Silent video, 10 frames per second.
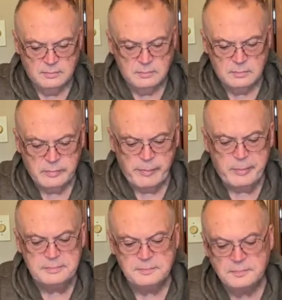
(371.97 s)

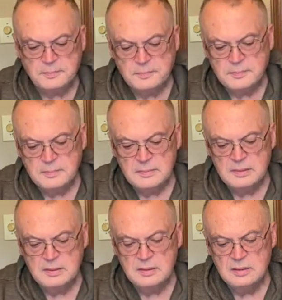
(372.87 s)

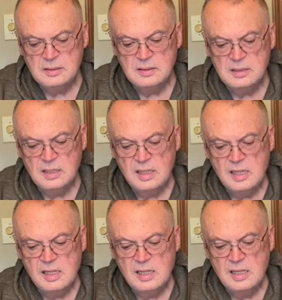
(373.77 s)

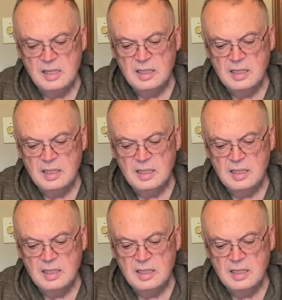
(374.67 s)
(silence)